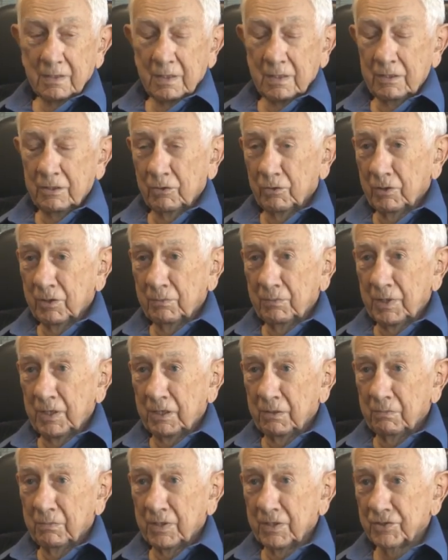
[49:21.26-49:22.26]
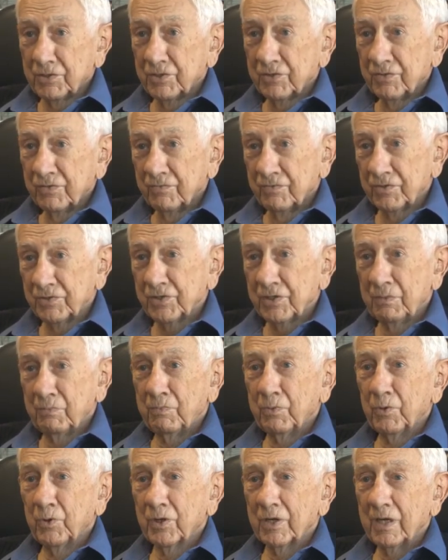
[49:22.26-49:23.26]
I know I made a mess for some
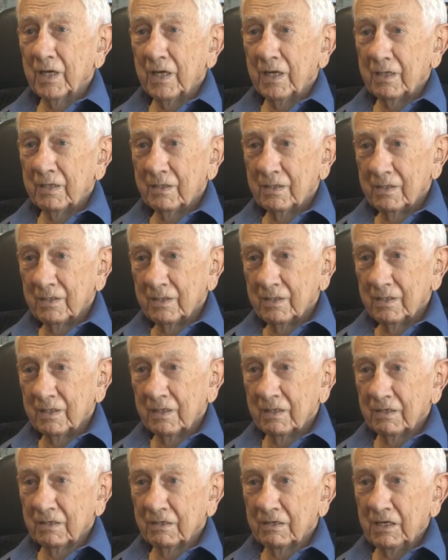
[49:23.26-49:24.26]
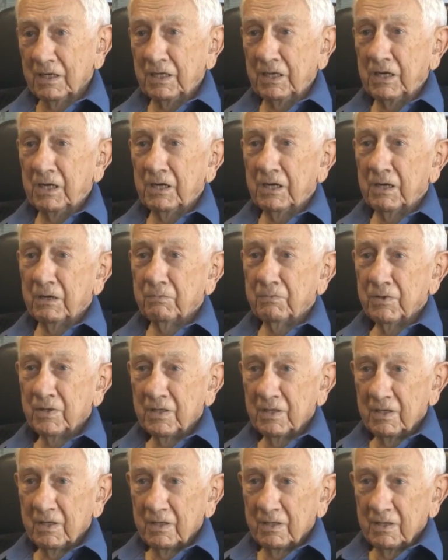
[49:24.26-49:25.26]
poor guy. I had to clean it up,
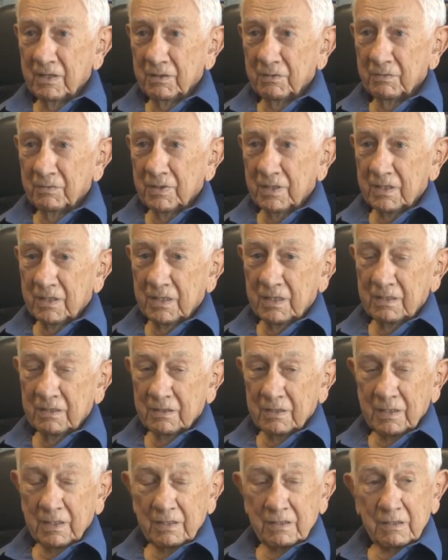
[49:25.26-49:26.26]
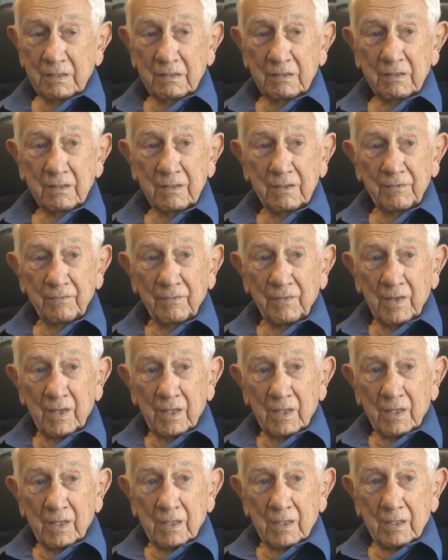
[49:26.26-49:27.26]
but I, I did,
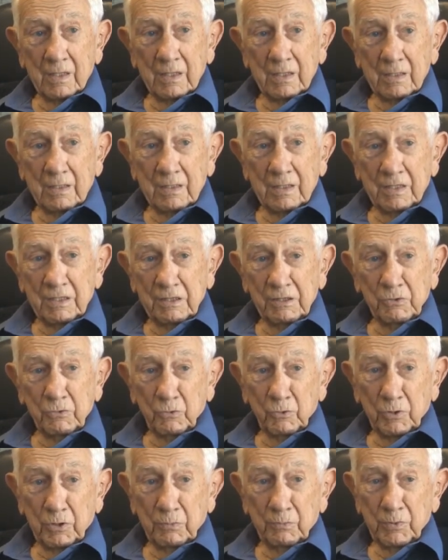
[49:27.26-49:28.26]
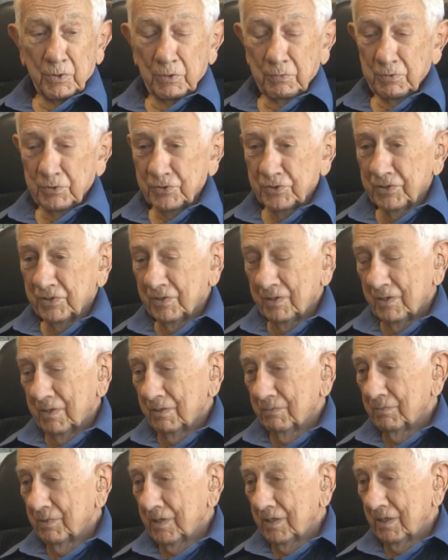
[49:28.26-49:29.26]
and I didn't do it on purpose.
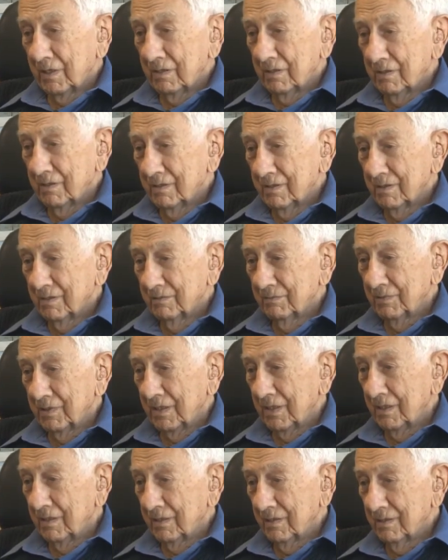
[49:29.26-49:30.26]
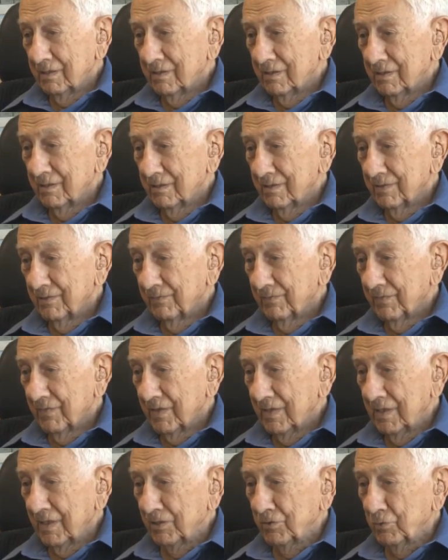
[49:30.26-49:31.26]
But I, but
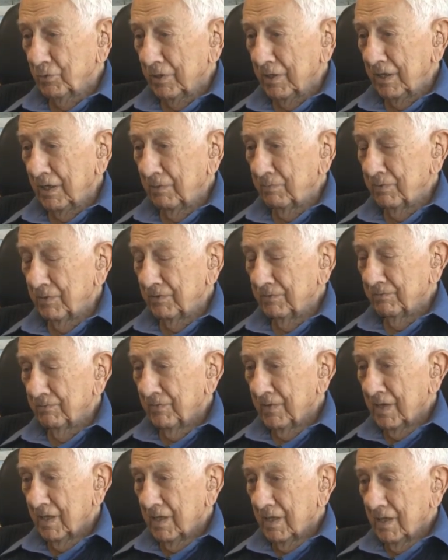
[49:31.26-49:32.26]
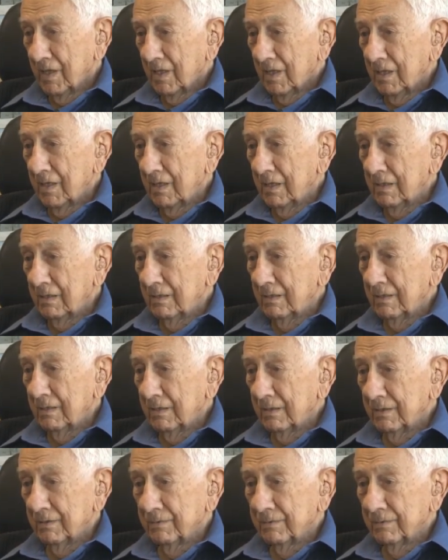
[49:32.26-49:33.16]
I, that's what happened. And, uh,